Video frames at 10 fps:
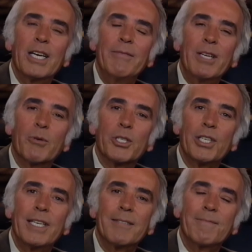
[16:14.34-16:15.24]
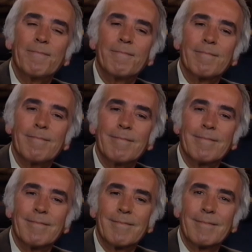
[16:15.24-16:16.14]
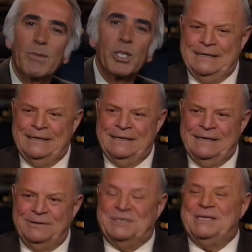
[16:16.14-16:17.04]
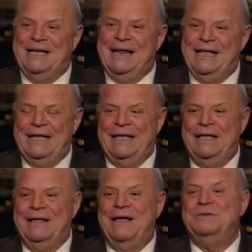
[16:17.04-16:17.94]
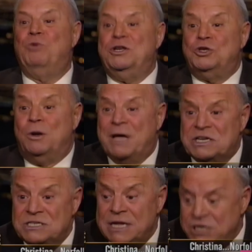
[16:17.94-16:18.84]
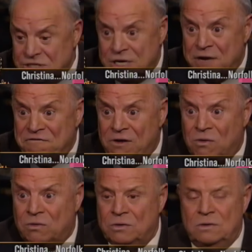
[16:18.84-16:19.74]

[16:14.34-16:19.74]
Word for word: Good evening, Christina. Hi, Virginia. Christina, Norfolk. Christina. Why, she's going to make a stink? She's on the phone.